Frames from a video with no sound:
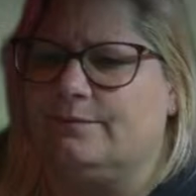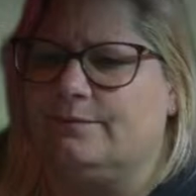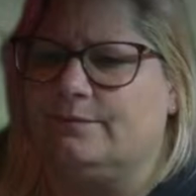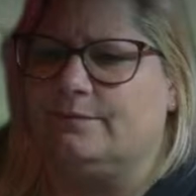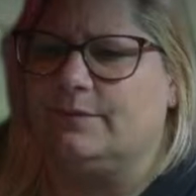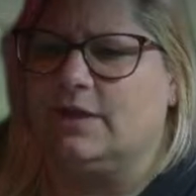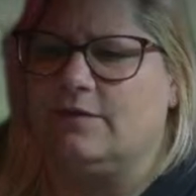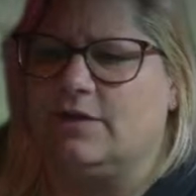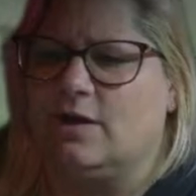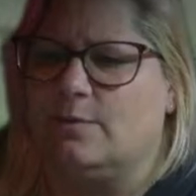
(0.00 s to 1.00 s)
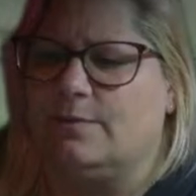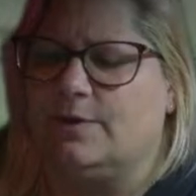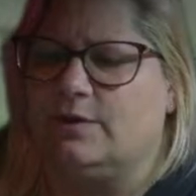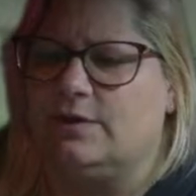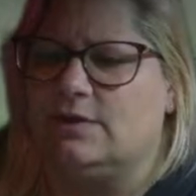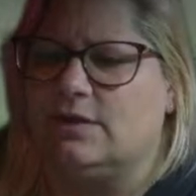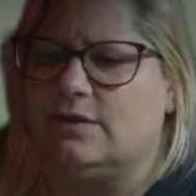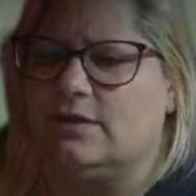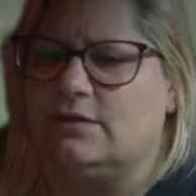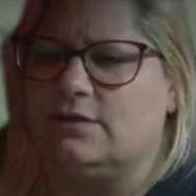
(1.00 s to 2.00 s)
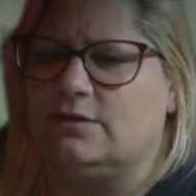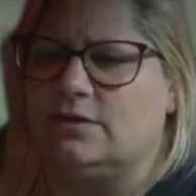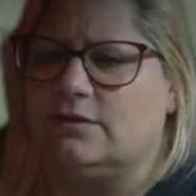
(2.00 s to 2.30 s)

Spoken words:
They have a couple of buildings, I think, too now.